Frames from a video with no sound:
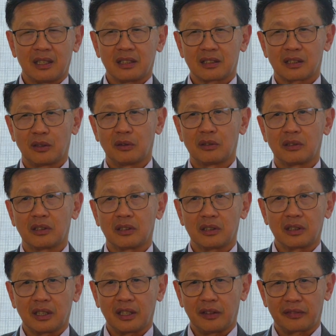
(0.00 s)
So
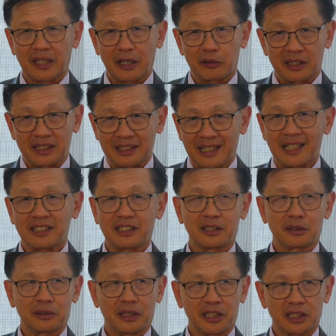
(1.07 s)
if they were in that
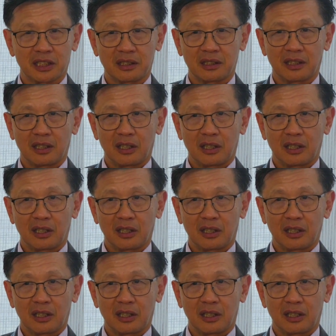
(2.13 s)
situation,